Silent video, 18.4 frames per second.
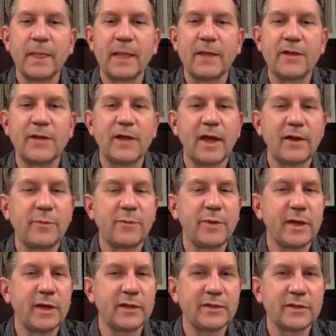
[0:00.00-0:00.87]
You got to
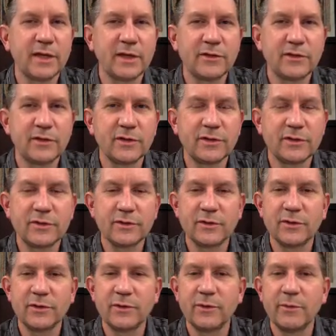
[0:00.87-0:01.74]
pay attention
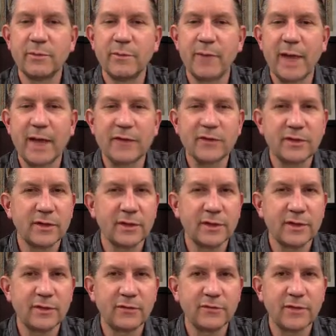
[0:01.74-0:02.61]
to
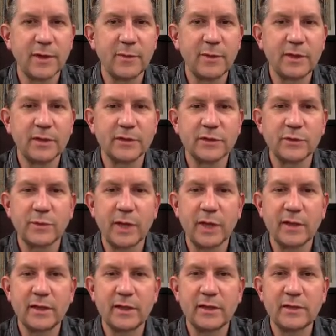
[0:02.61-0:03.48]
masculine and feminine
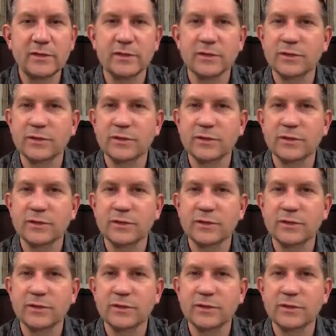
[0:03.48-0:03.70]
spellings,